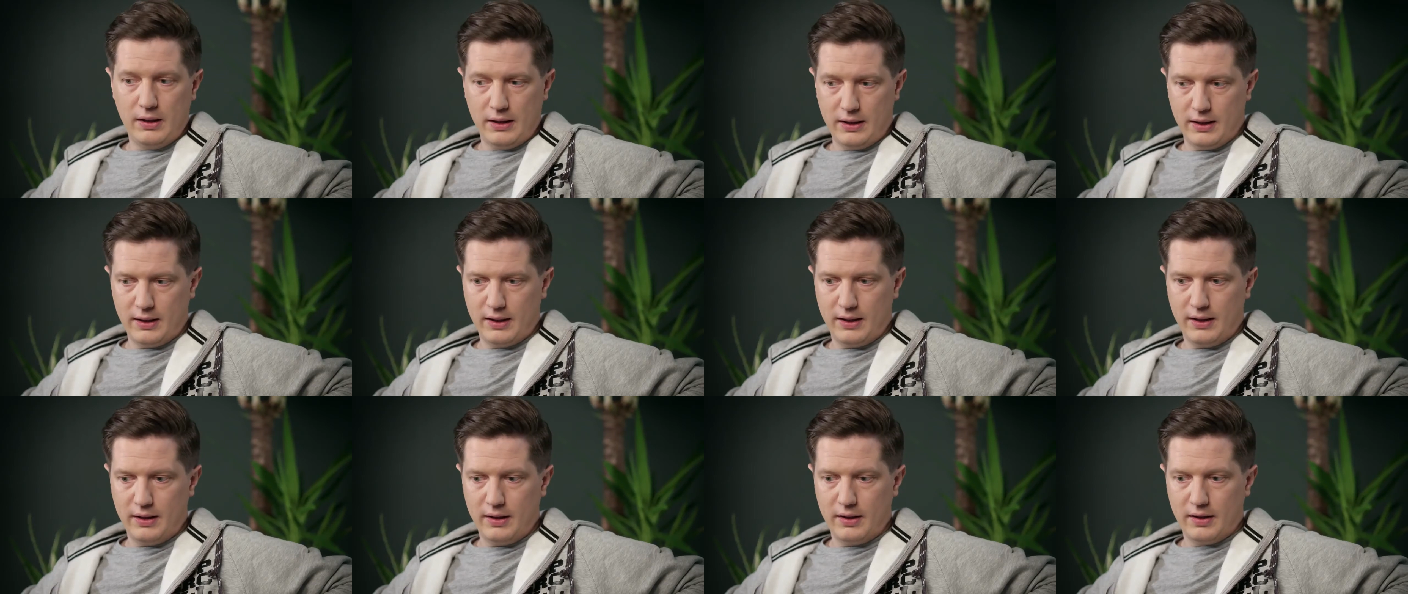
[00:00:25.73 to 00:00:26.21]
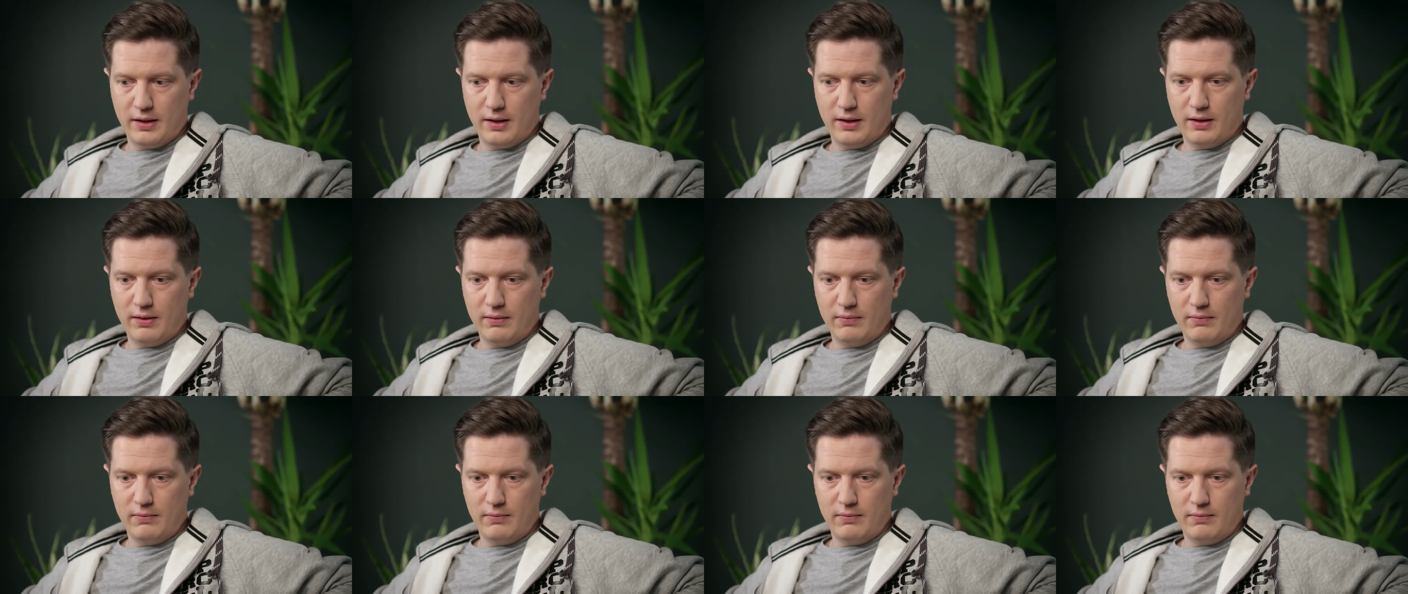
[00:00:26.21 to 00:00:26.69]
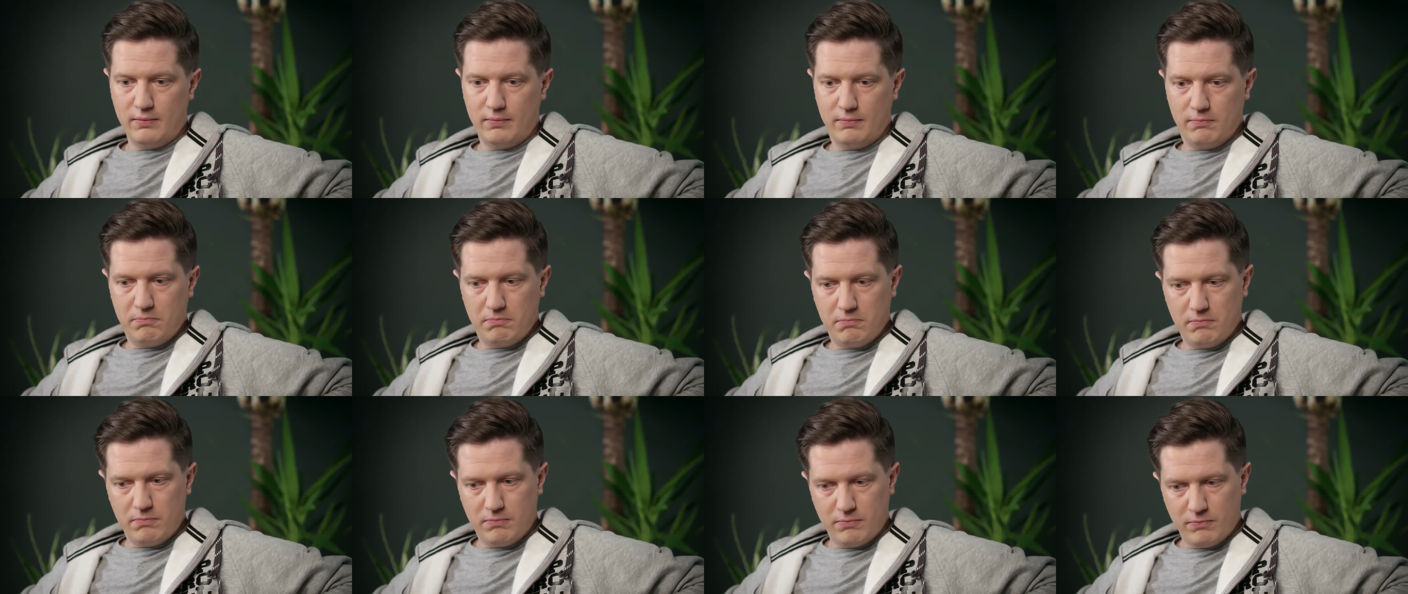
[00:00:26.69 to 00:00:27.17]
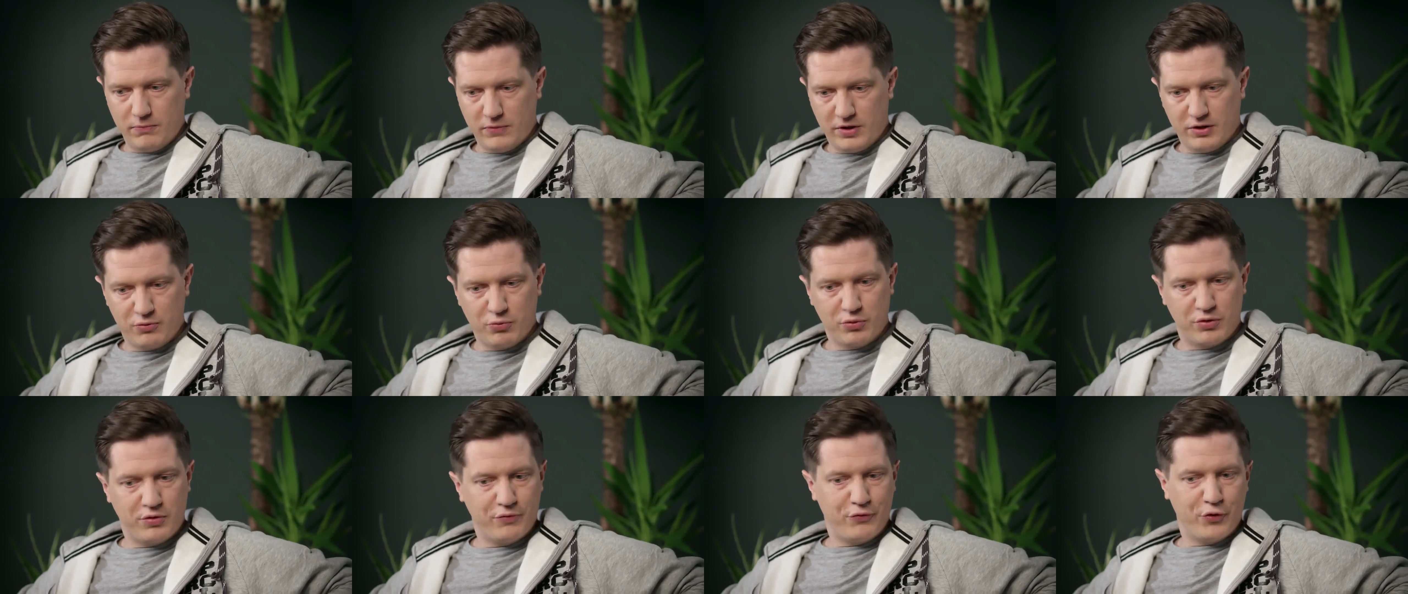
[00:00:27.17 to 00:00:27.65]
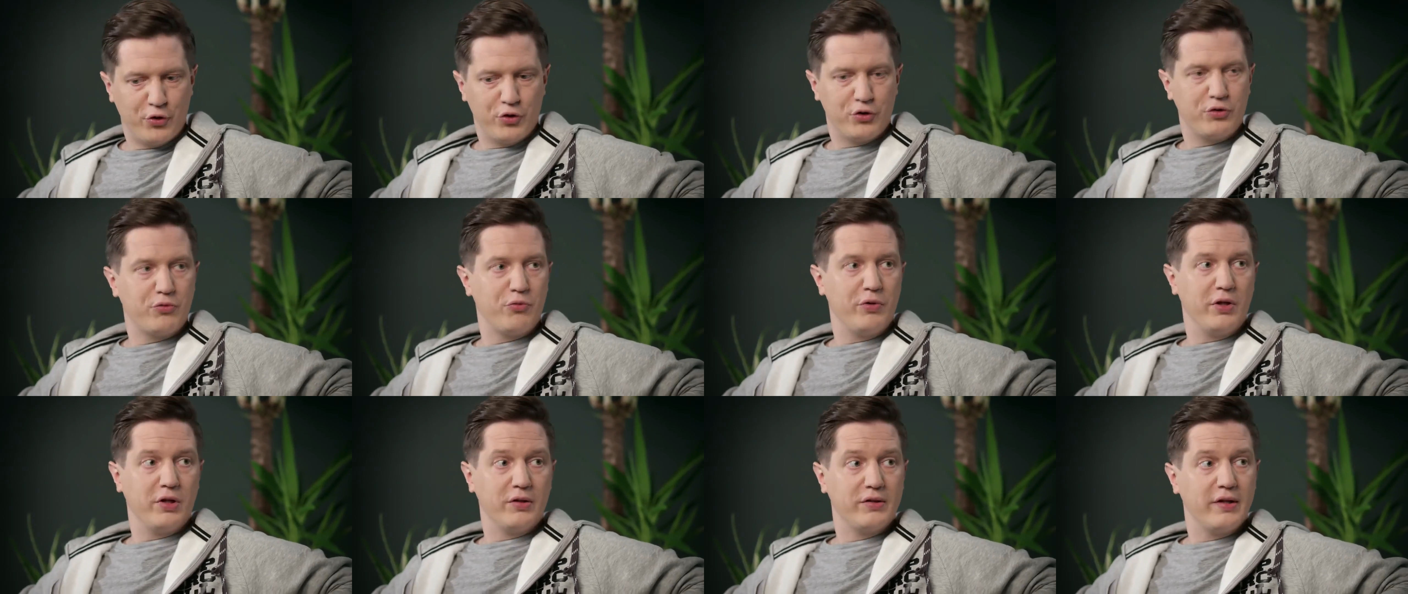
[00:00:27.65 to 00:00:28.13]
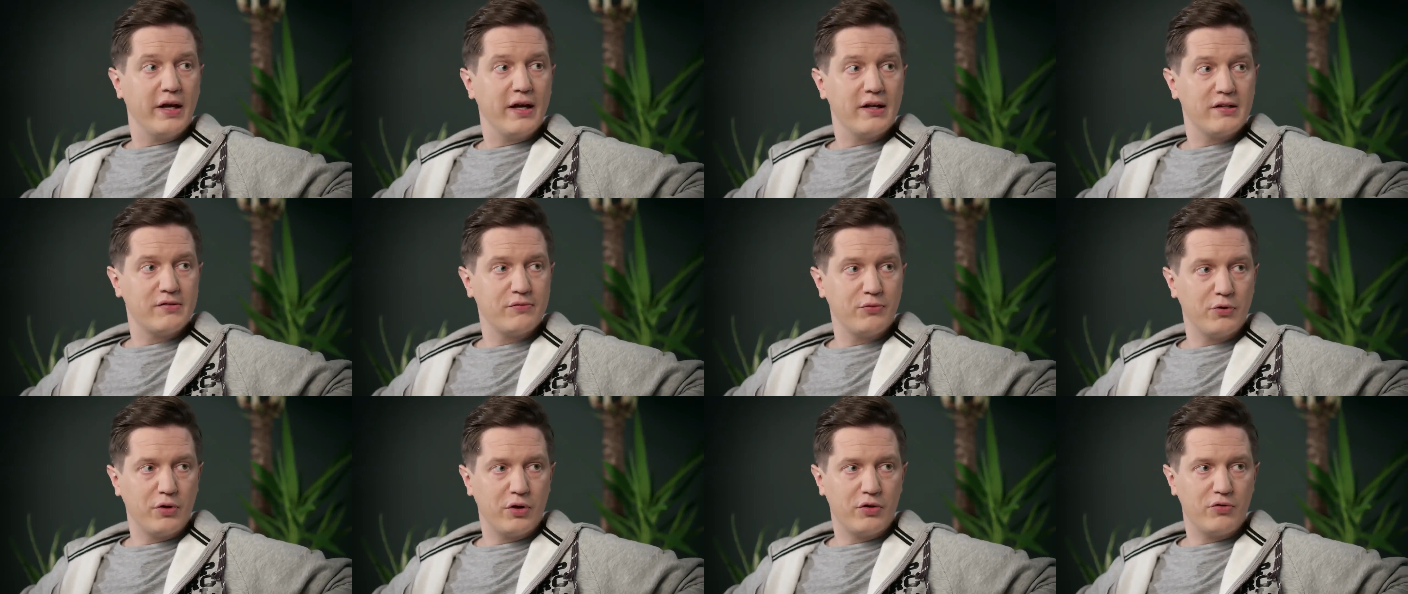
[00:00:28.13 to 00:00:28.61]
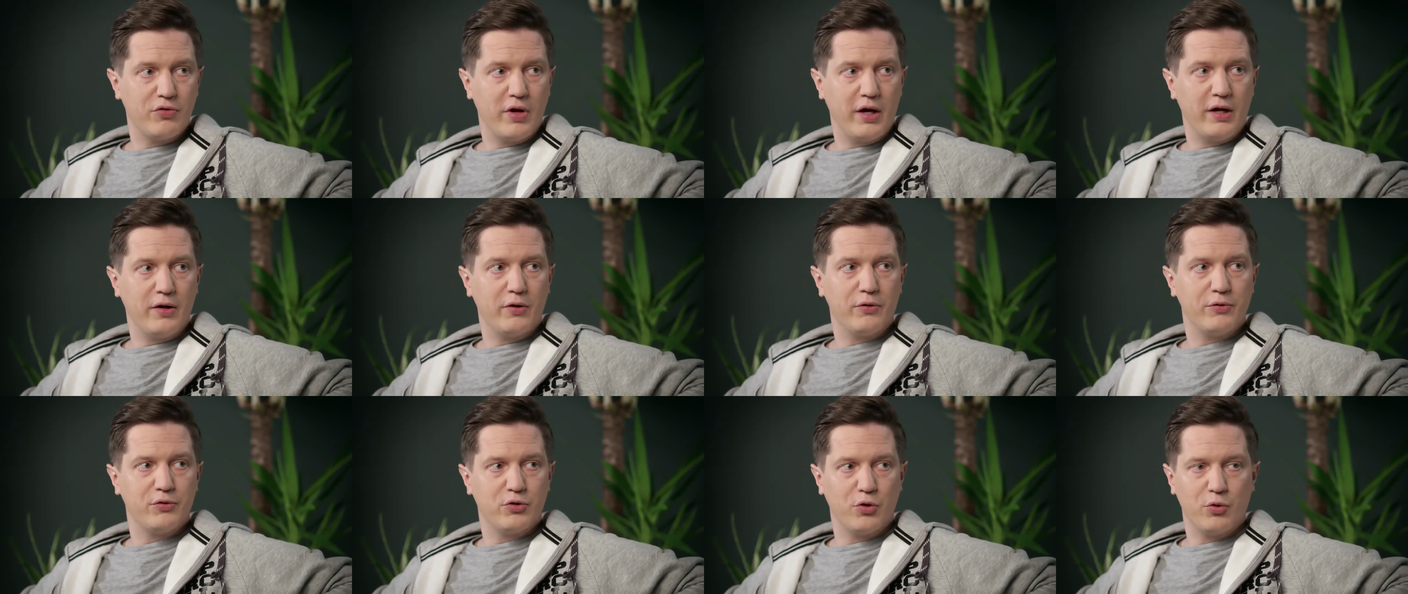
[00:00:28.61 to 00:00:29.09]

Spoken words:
And this was the first real test for the trader.